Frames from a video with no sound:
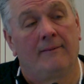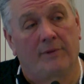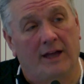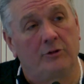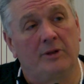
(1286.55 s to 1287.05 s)

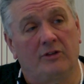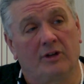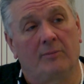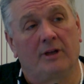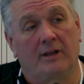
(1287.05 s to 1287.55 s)
That's been
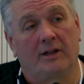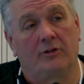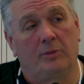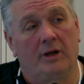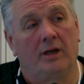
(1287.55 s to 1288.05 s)
something
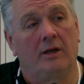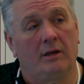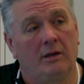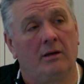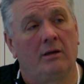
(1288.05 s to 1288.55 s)
that's been
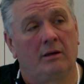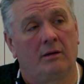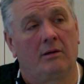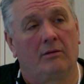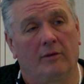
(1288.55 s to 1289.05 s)

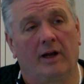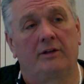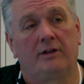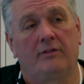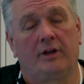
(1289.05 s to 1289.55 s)

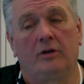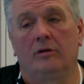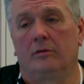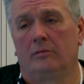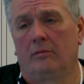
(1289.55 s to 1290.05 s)
relatively new.